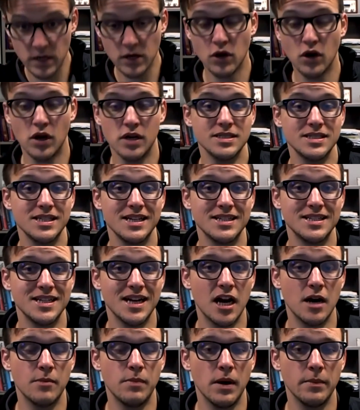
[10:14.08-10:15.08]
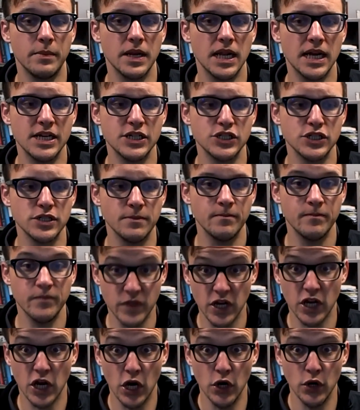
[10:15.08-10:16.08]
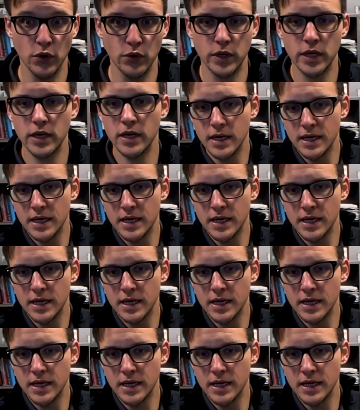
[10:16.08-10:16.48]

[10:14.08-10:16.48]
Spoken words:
across the entire population. The code